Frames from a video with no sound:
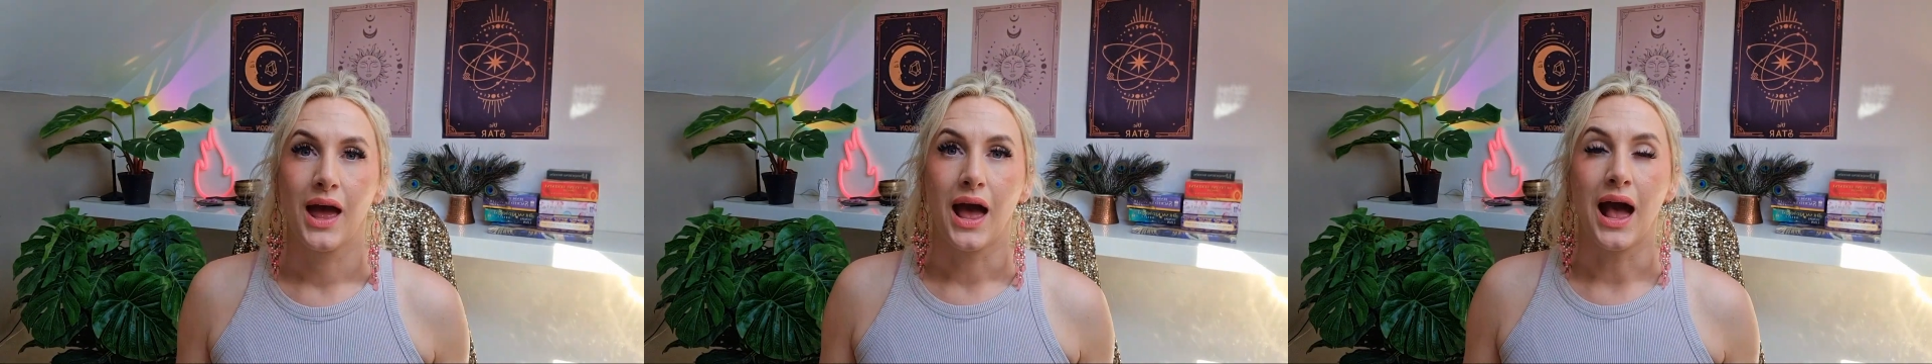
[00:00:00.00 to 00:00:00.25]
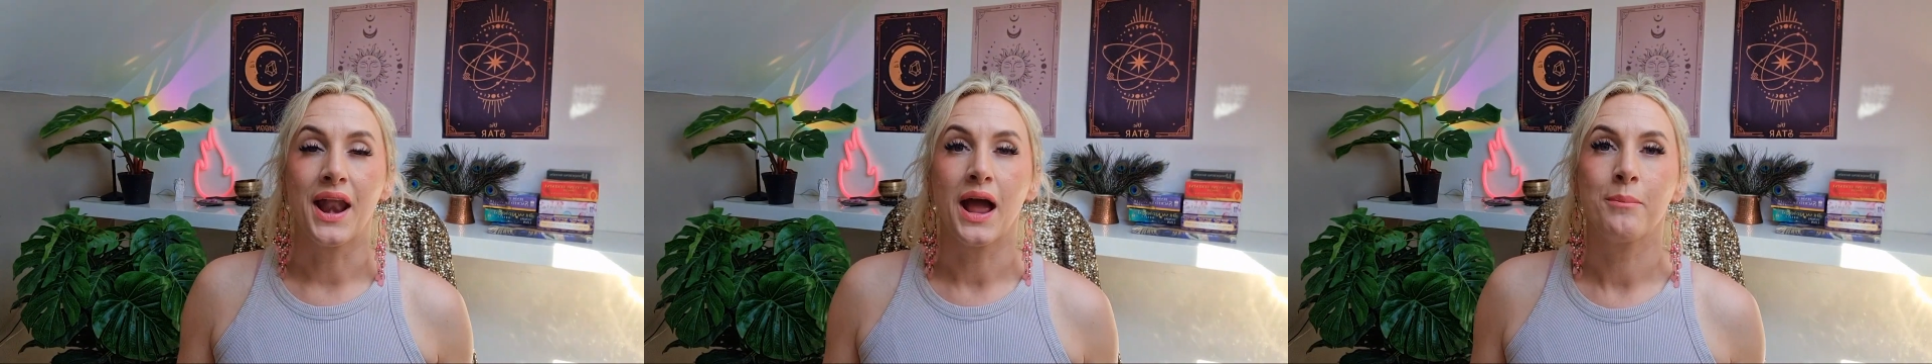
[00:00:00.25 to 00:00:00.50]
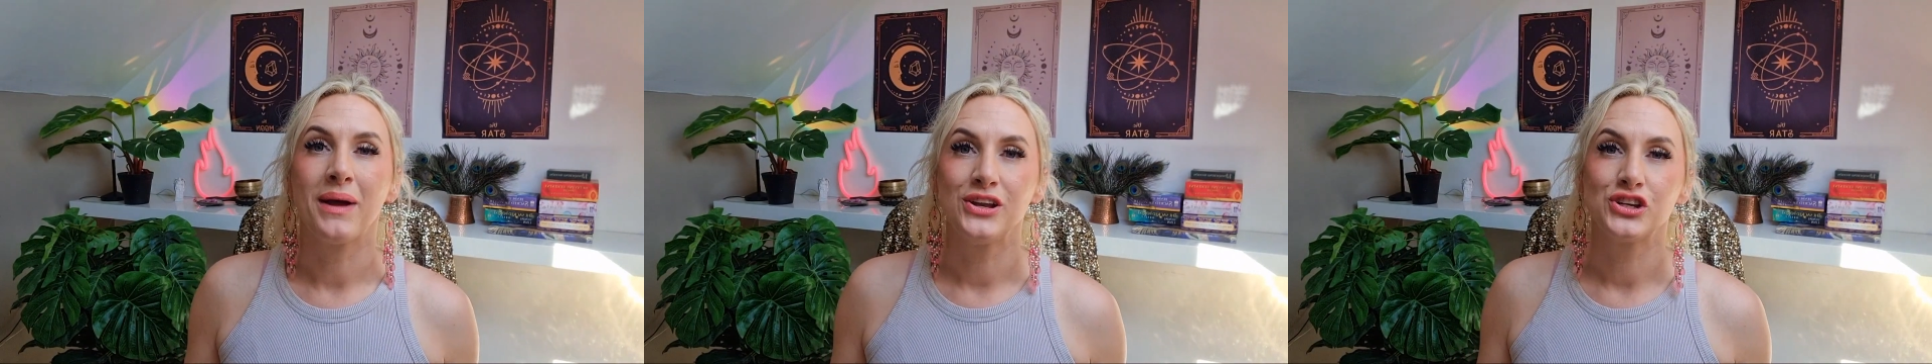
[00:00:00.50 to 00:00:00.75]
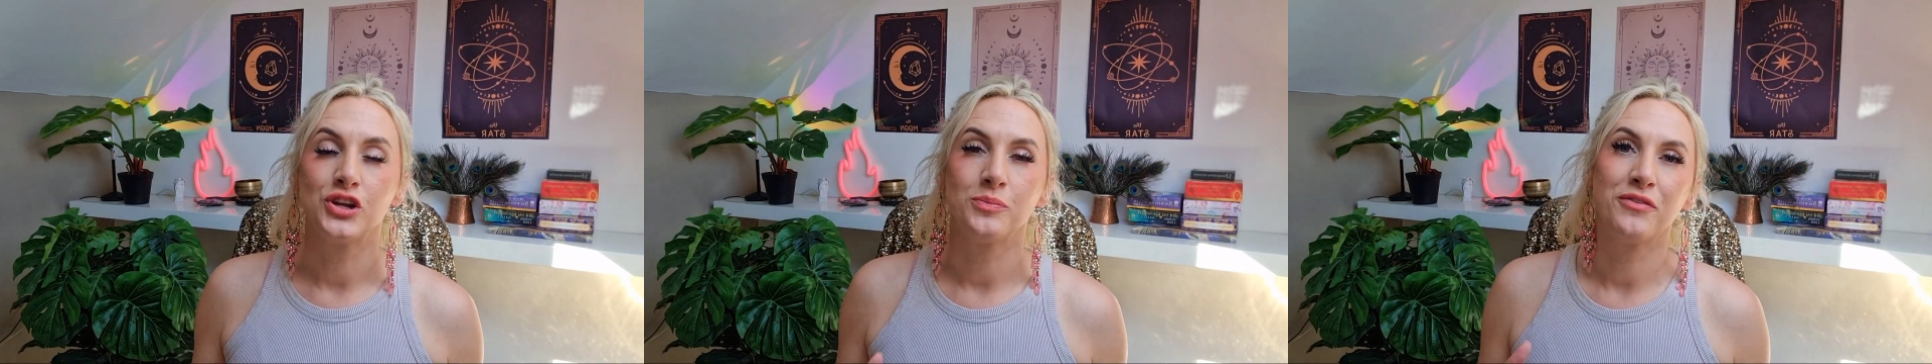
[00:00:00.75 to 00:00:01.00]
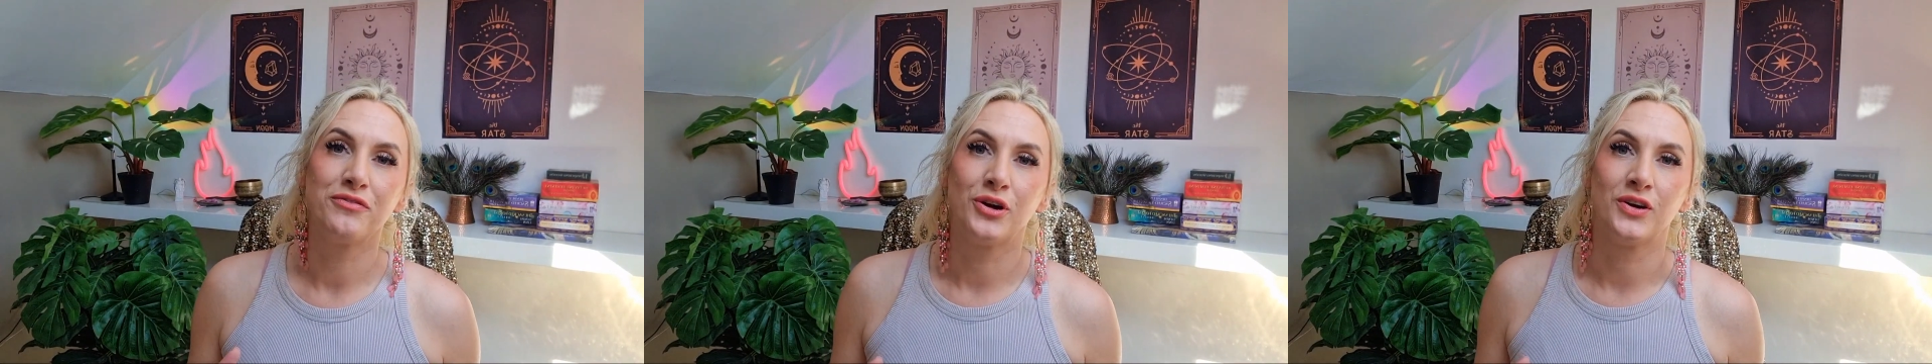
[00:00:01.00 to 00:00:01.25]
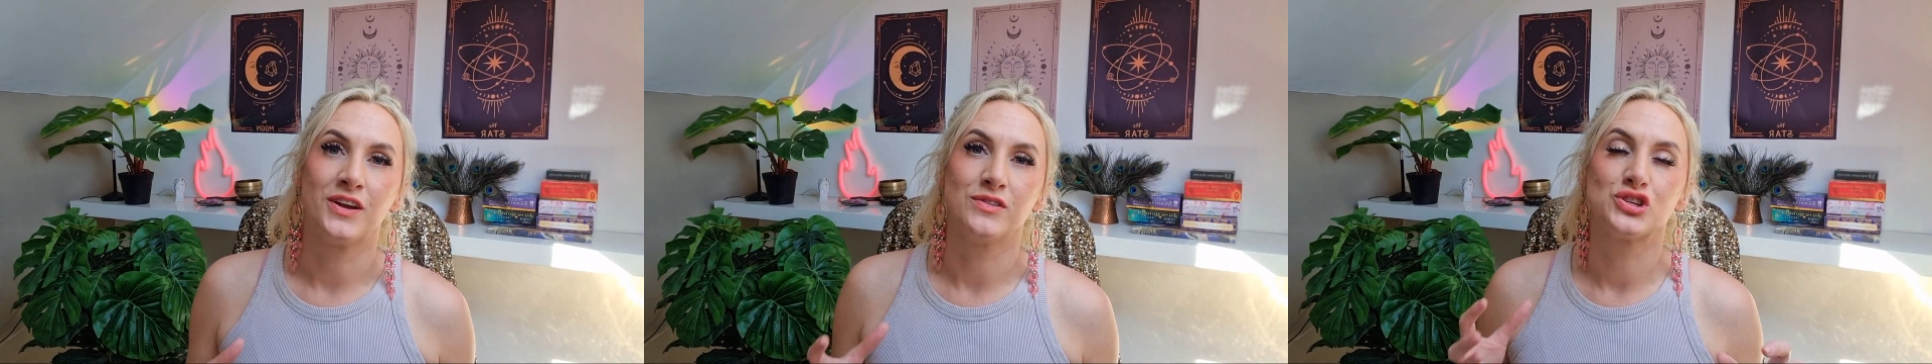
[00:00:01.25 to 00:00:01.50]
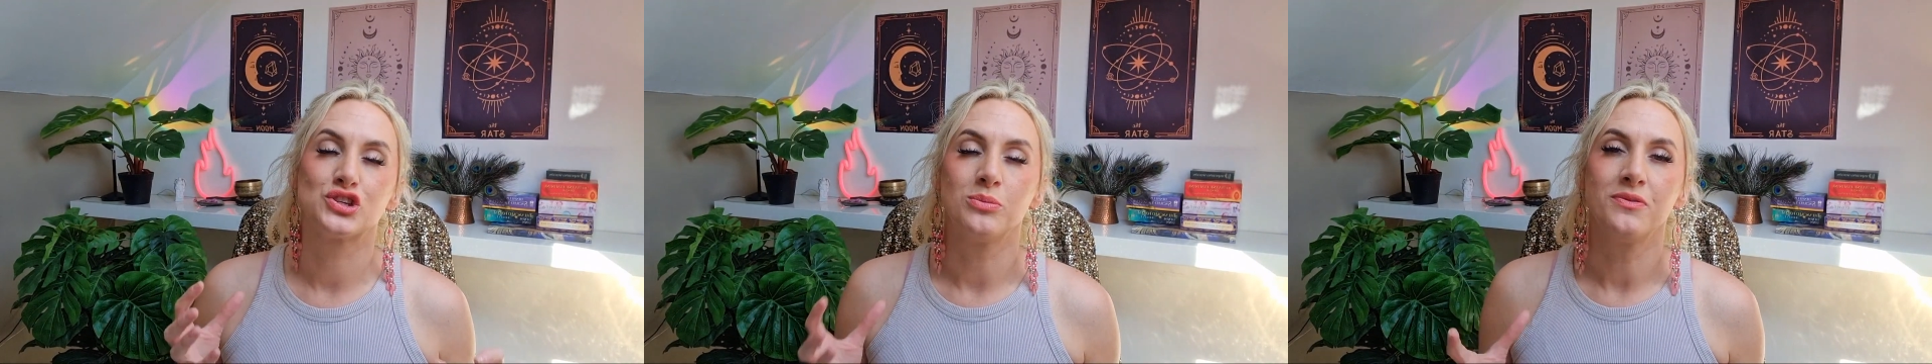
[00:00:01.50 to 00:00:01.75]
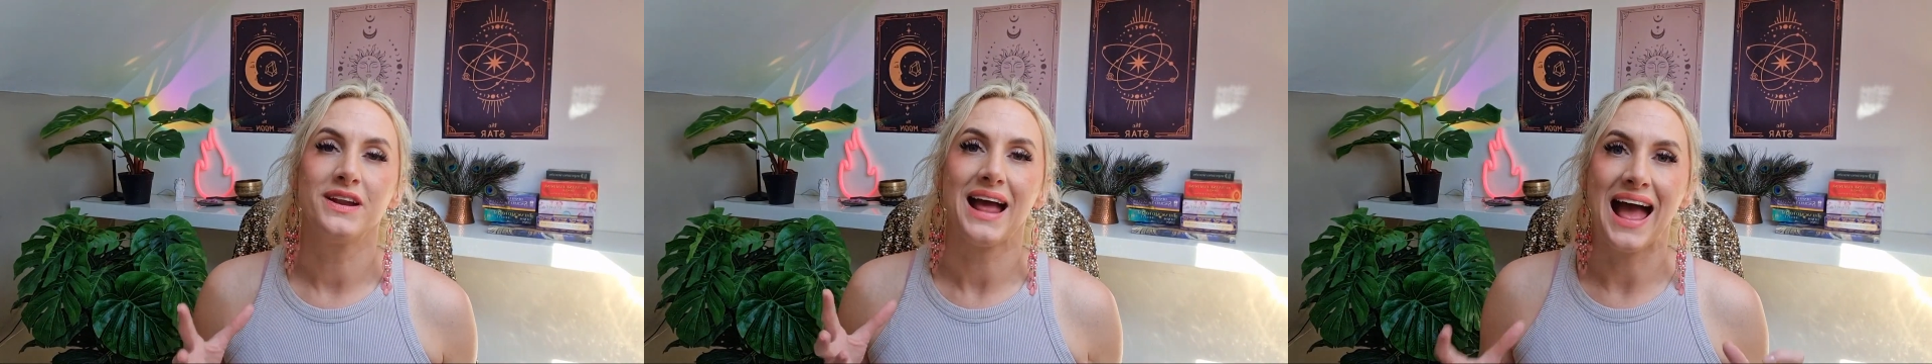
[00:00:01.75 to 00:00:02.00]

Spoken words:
And I mentioned before, there is something